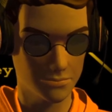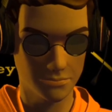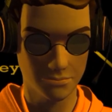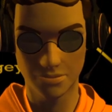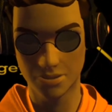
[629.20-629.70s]

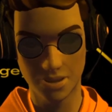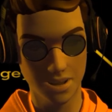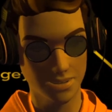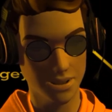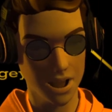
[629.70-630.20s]
Until
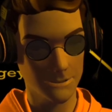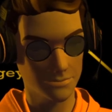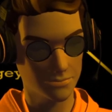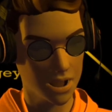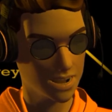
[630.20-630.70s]
next time,
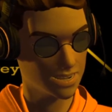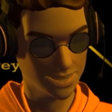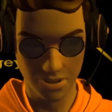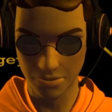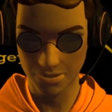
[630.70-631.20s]
I'll see
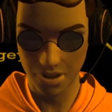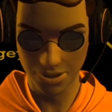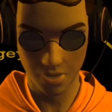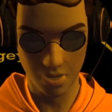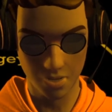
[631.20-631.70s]
you guys
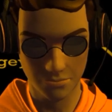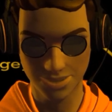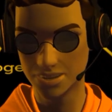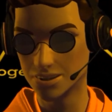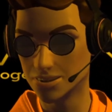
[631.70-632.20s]
later.
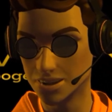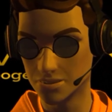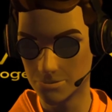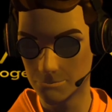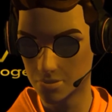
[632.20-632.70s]
Peace out.
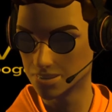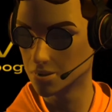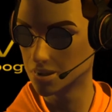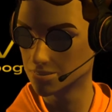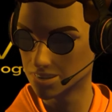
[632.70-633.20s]
Remember, as
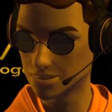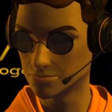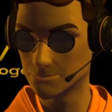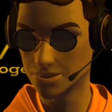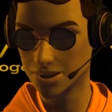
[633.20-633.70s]
always,
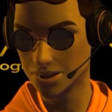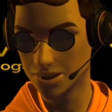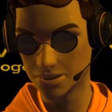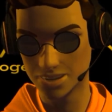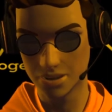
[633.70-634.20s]
stay
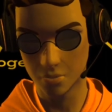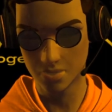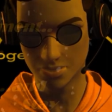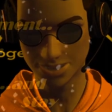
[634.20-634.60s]
Stoogy.